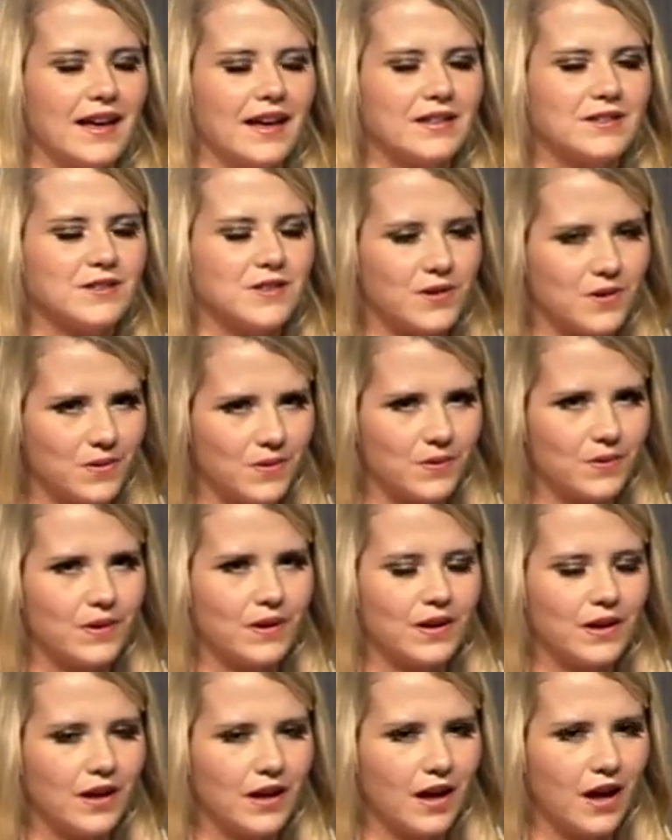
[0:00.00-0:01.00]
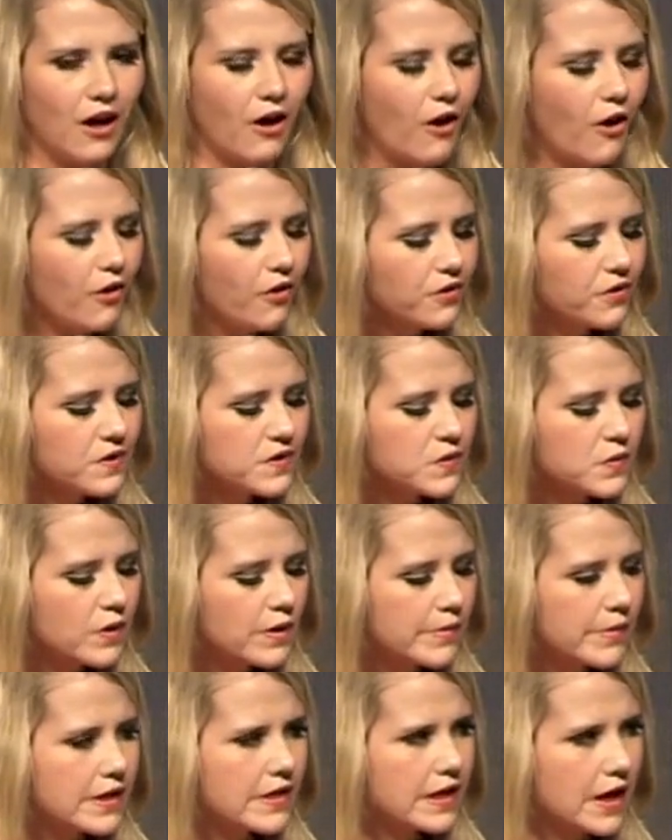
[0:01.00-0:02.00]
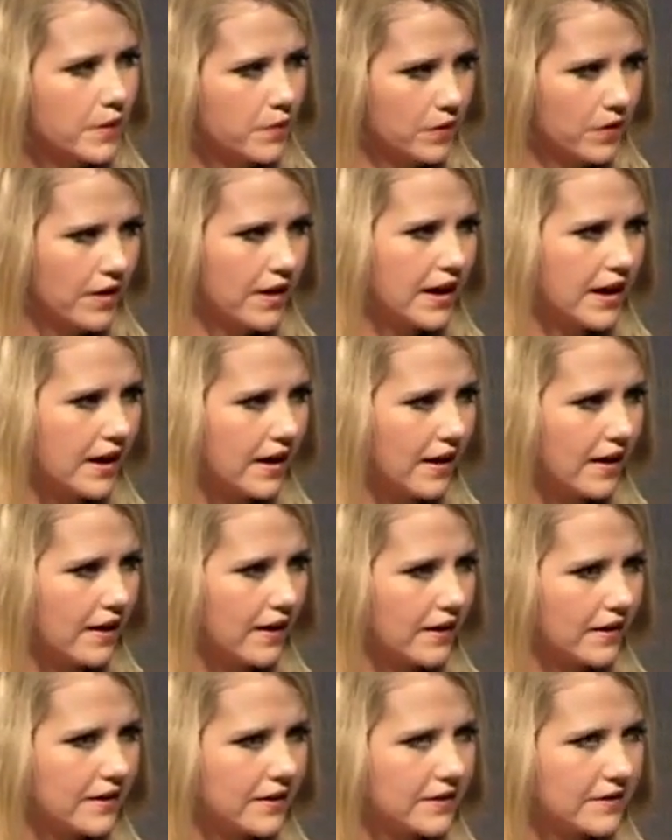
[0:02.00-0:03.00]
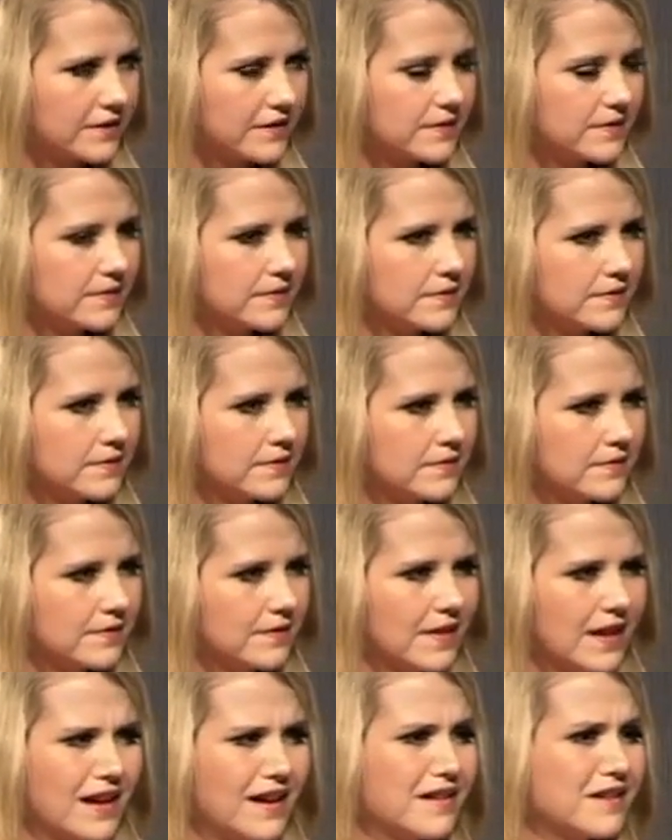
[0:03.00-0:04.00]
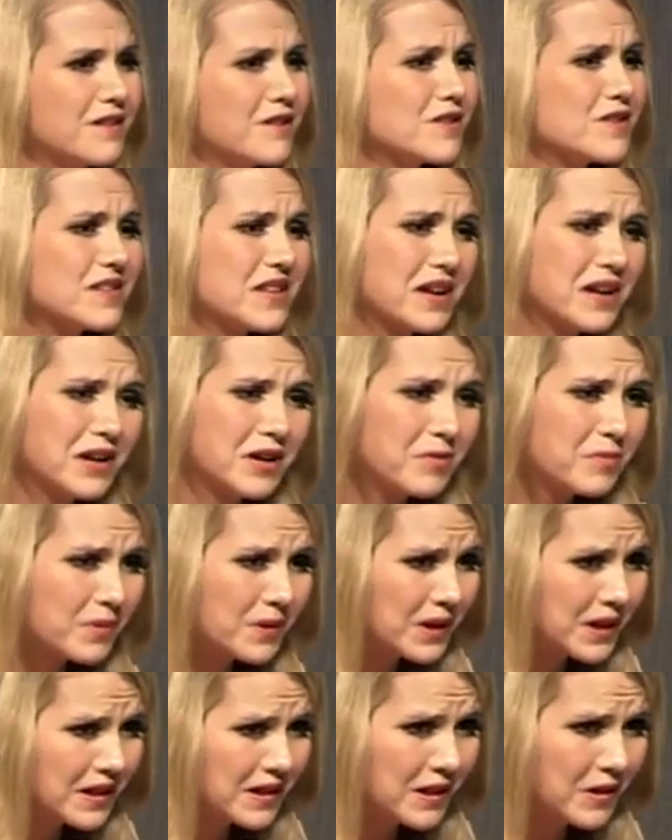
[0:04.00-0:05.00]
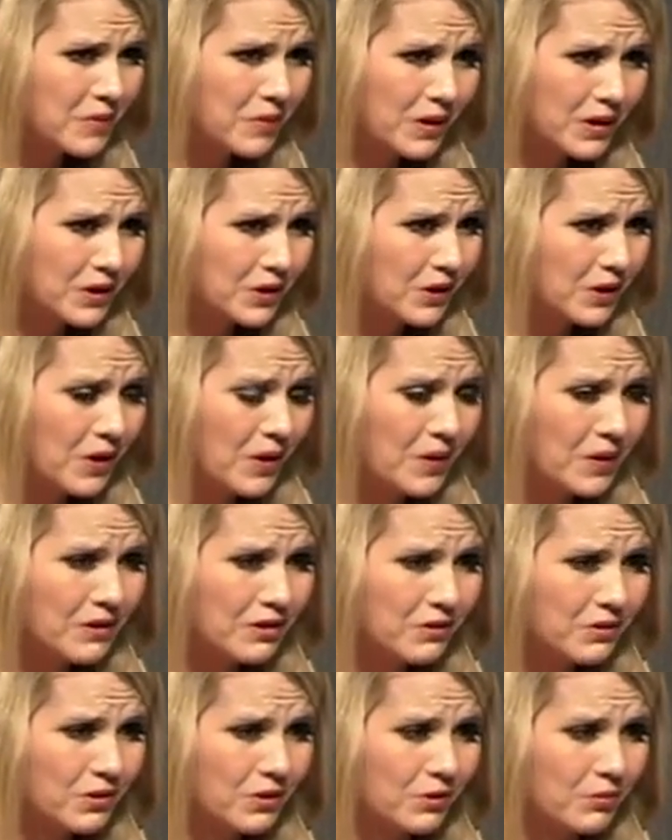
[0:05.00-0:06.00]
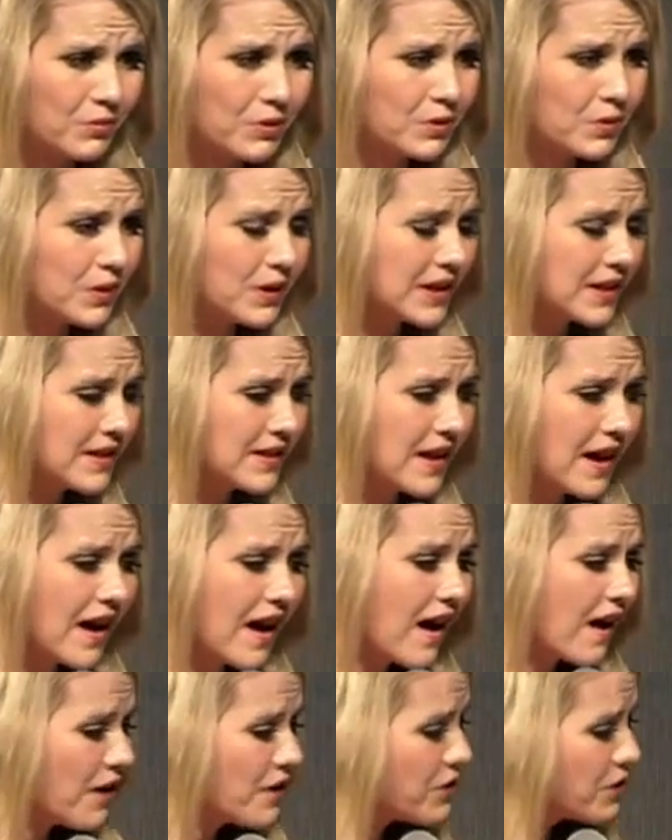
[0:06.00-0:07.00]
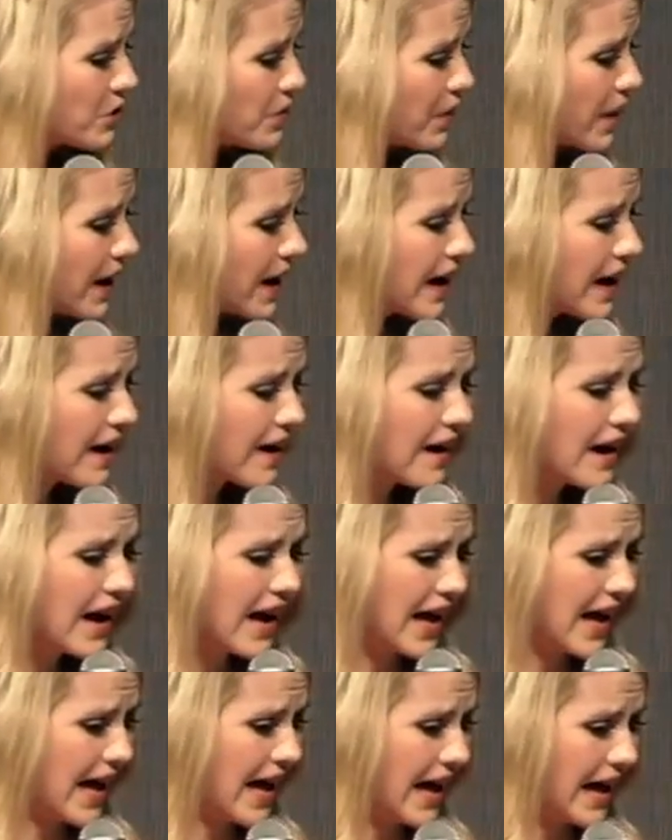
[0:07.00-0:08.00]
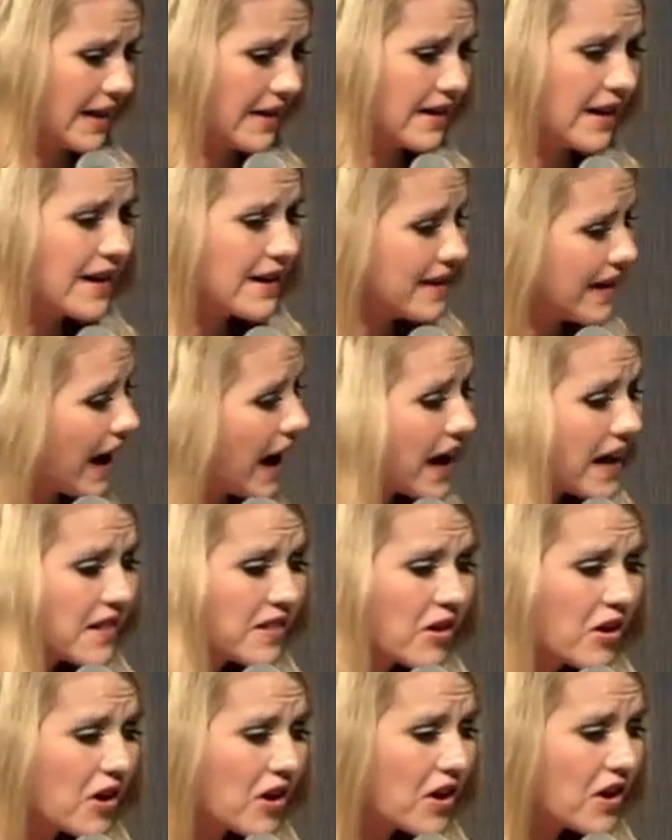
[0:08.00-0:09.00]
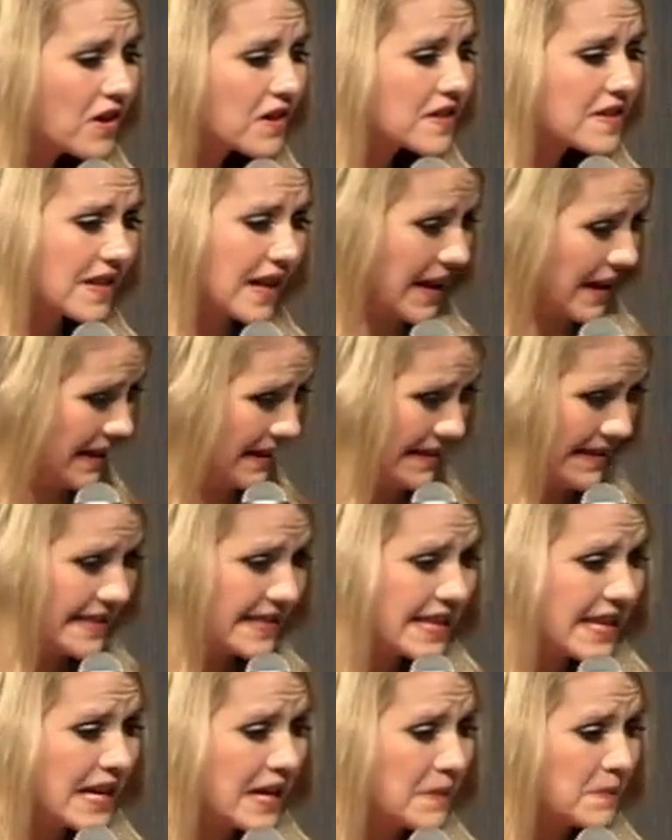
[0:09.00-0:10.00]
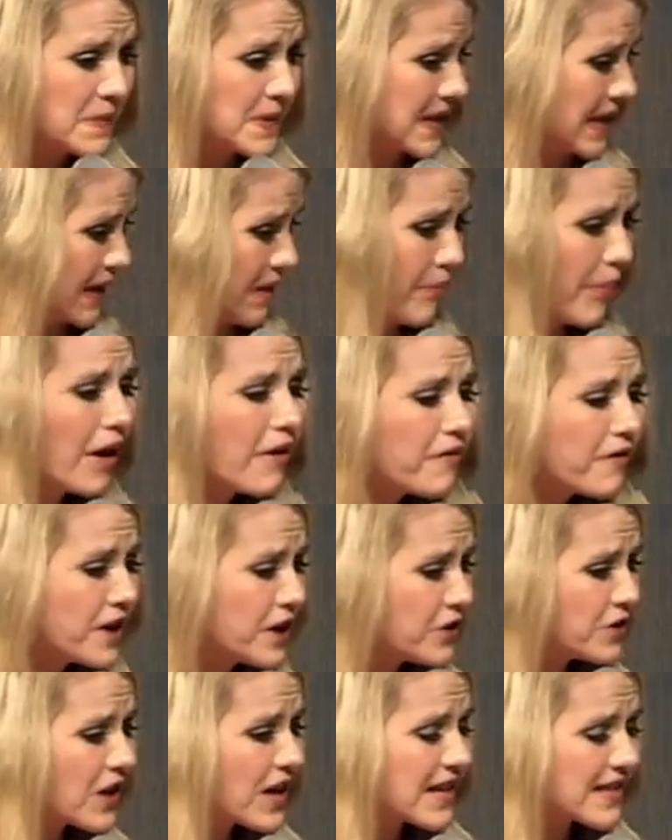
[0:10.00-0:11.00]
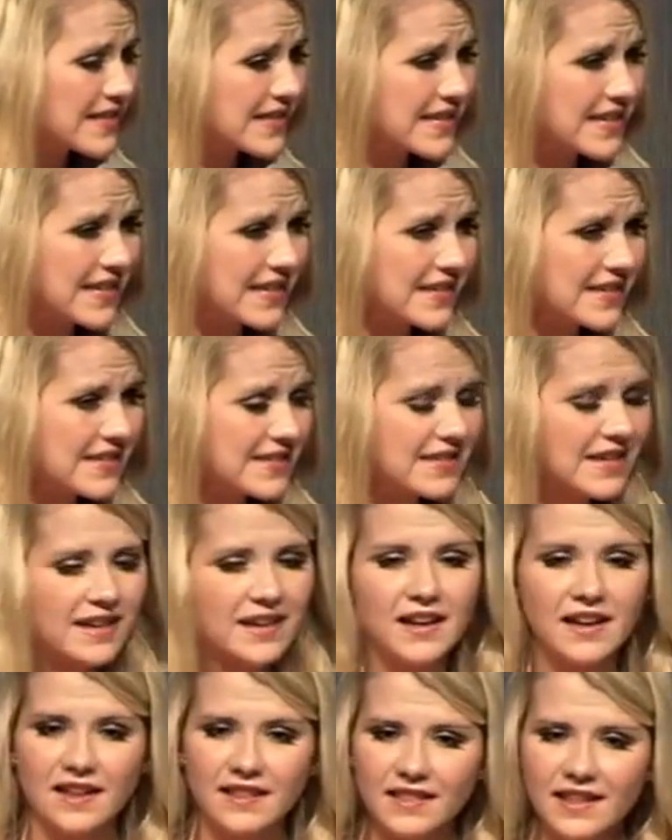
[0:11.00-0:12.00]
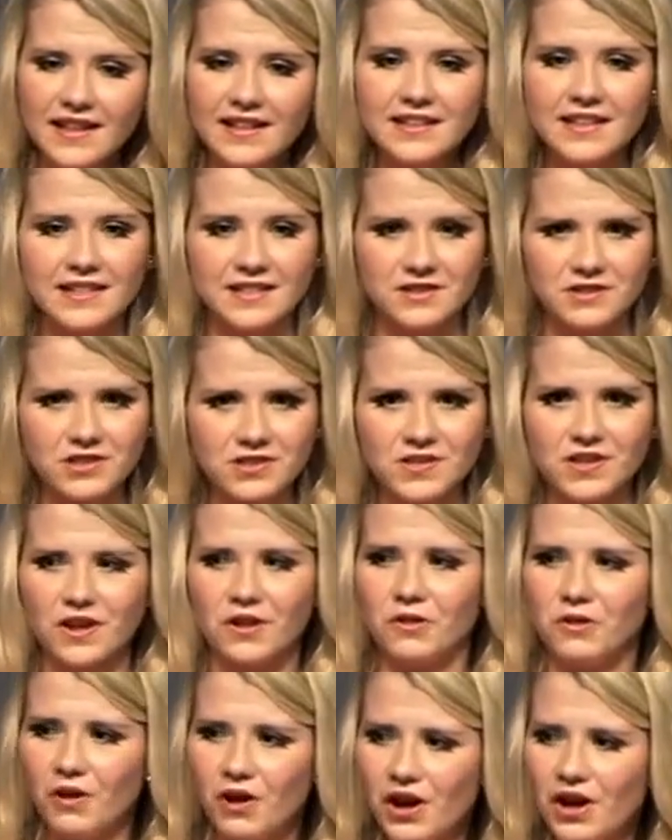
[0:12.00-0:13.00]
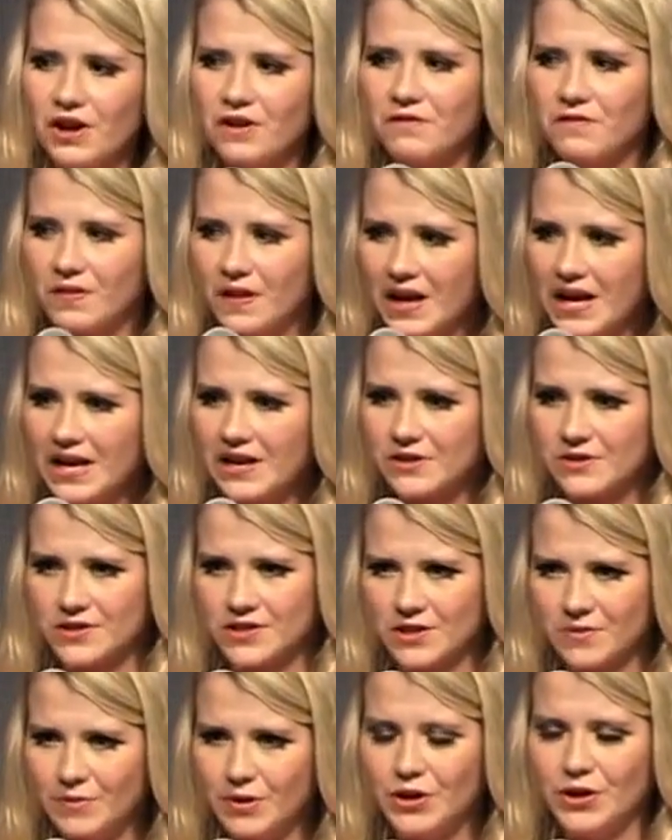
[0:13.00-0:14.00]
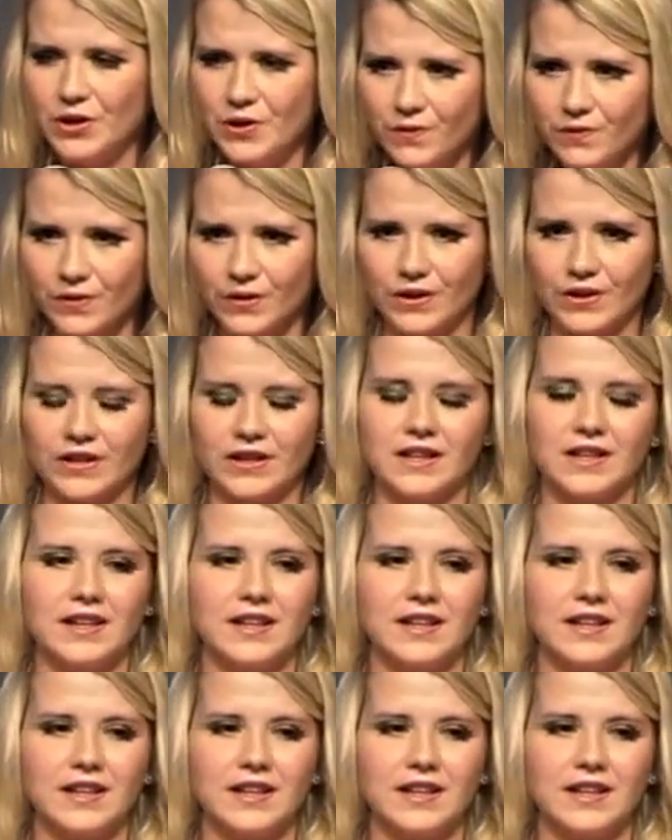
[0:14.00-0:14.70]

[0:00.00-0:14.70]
So all those women that were there, they understand completely what you're going through between underwear and nylons and slips and puffy dresses. That is just a lot of layers to maneuver.